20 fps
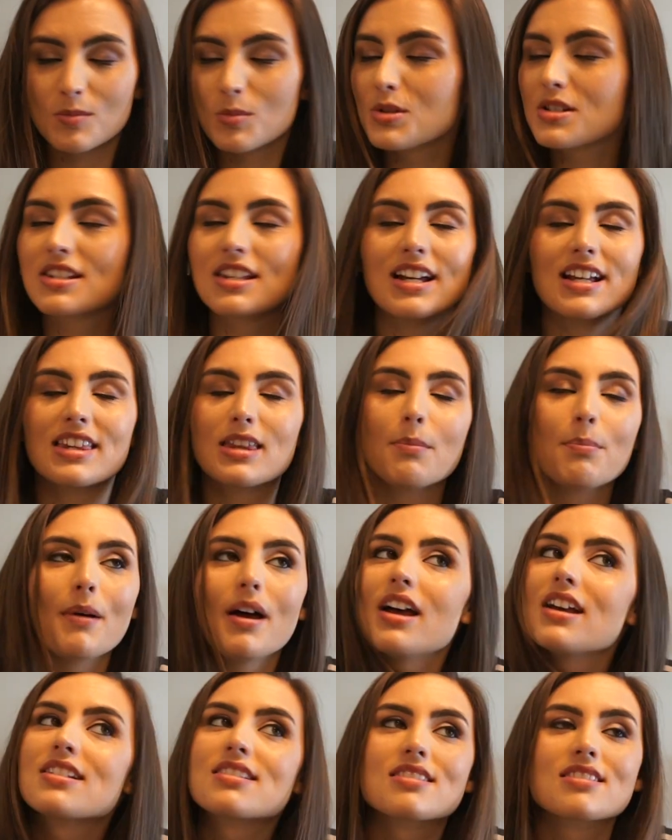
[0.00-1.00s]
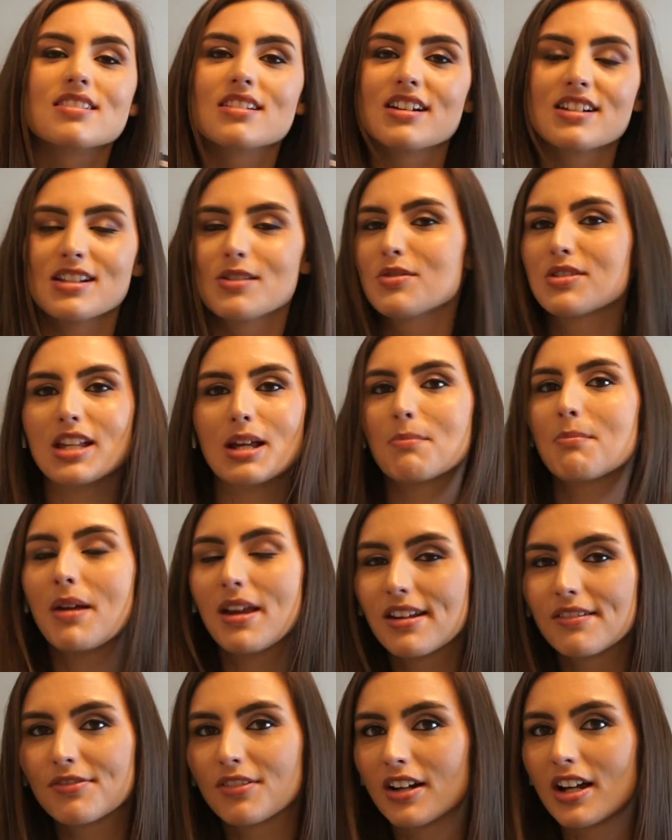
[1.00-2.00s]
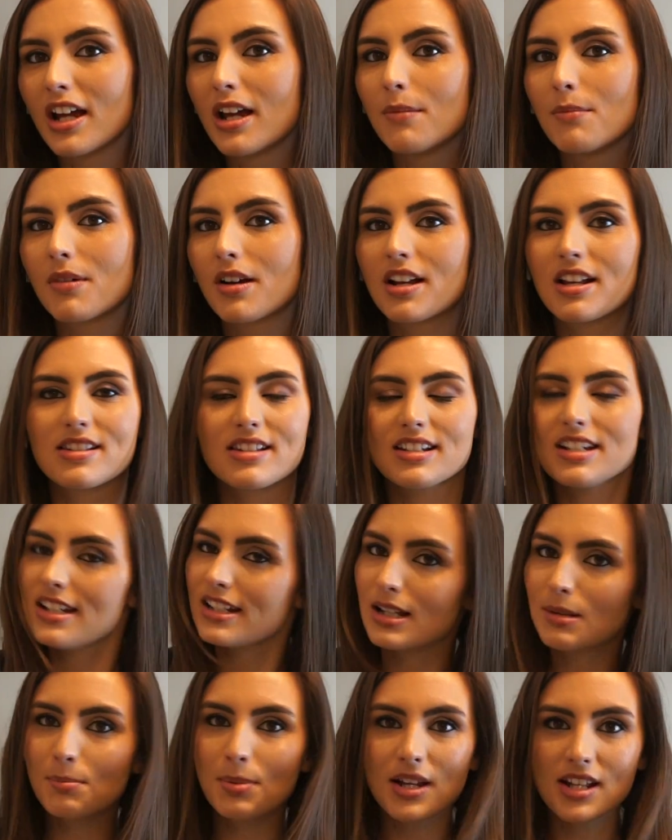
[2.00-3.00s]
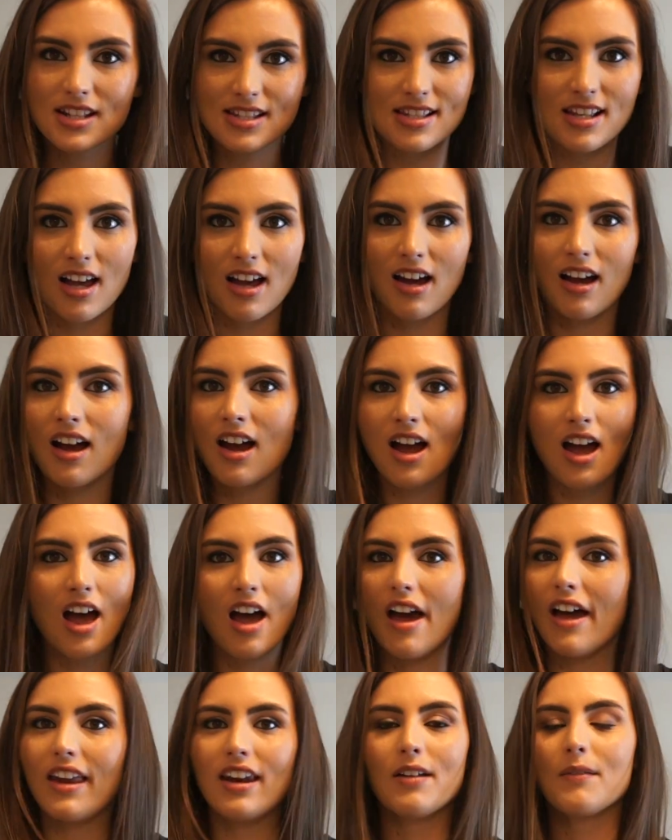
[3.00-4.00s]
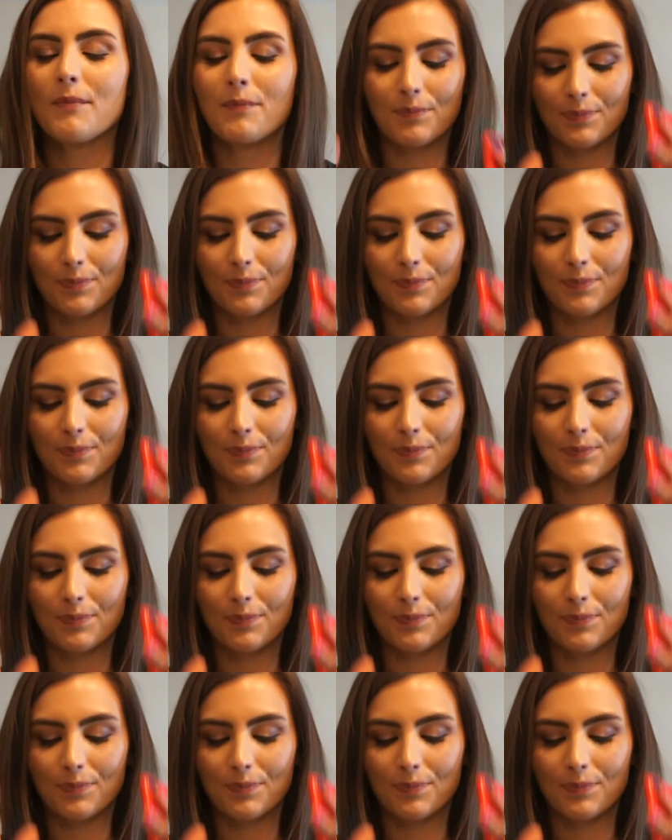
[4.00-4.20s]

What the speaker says: was like the best because it was like made for him because like eating pizza and